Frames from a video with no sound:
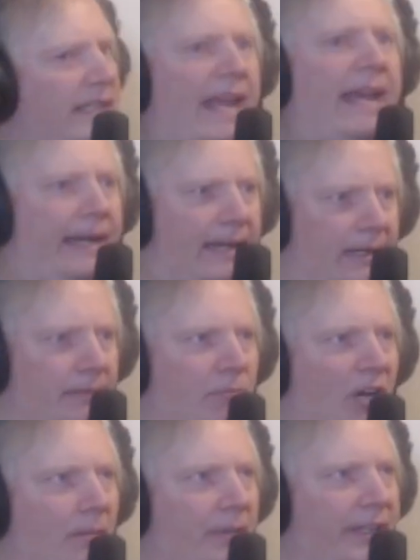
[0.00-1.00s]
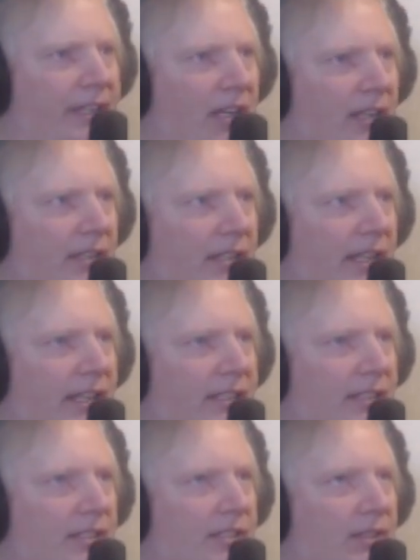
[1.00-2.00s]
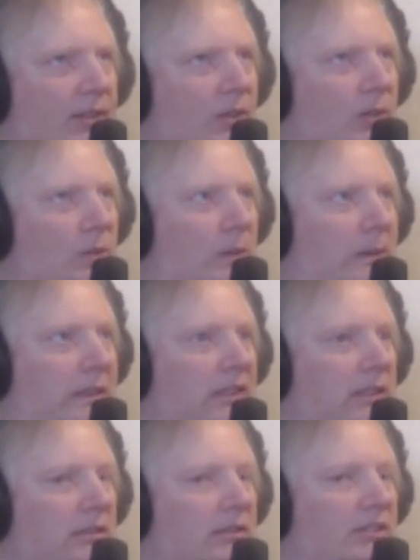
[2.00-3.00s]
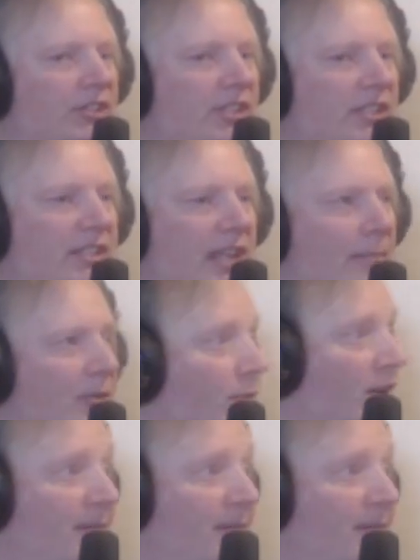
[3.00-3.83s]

Yeah, probably not again until M3